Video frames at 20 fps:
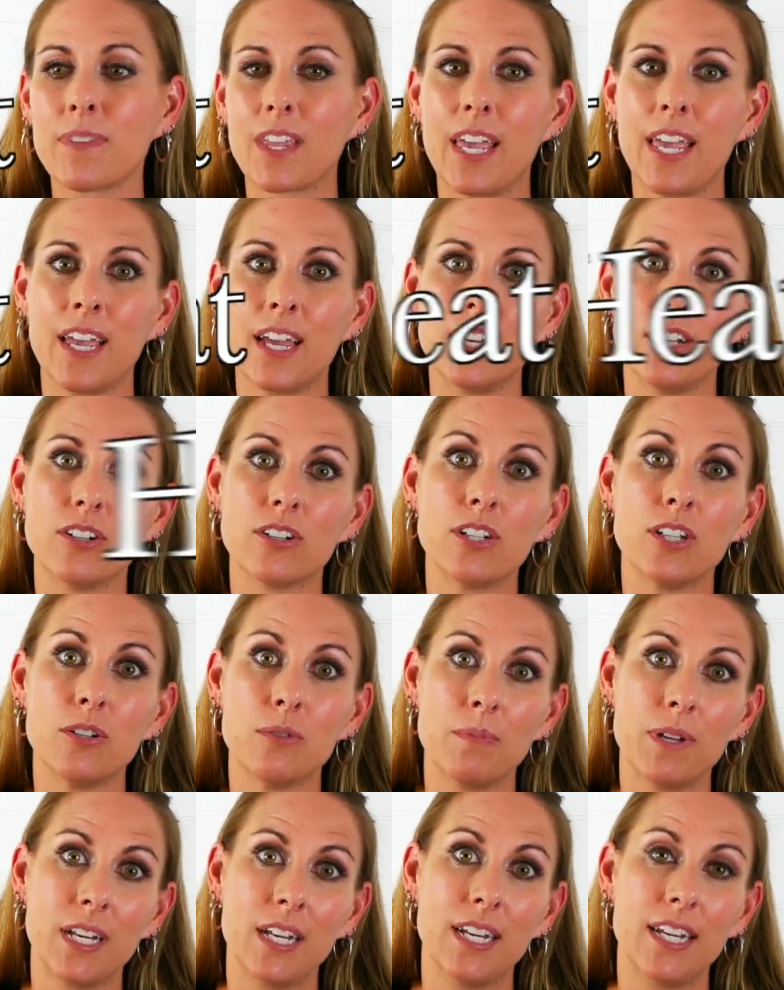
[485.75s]
and your
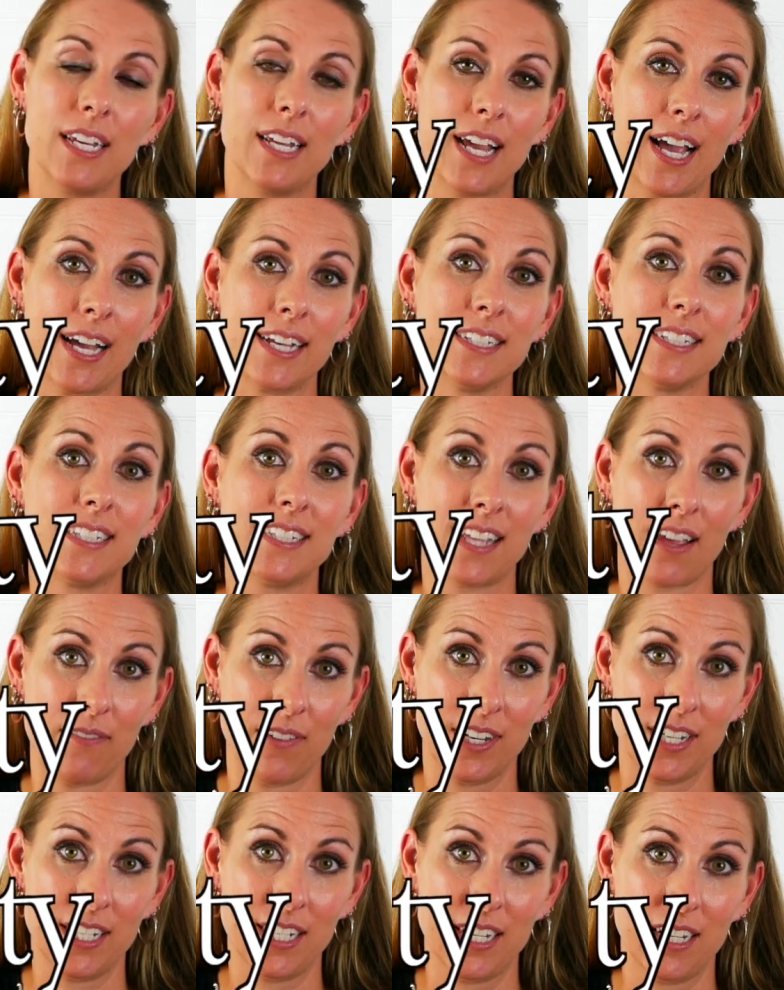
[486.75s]
humidity at
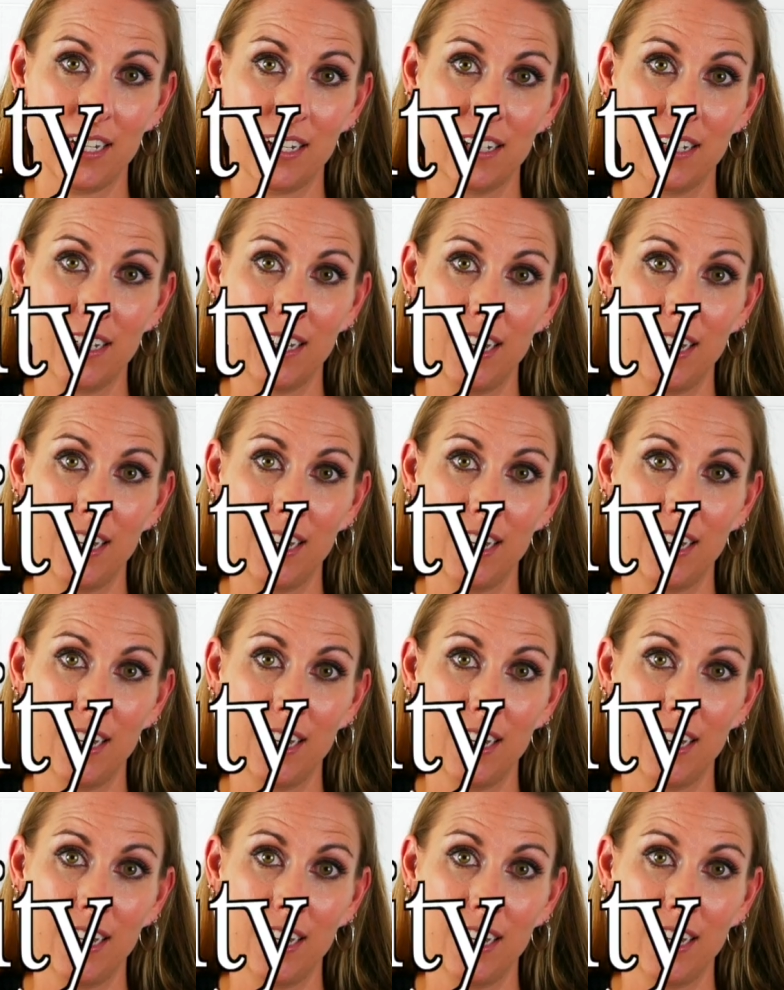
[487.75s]
70.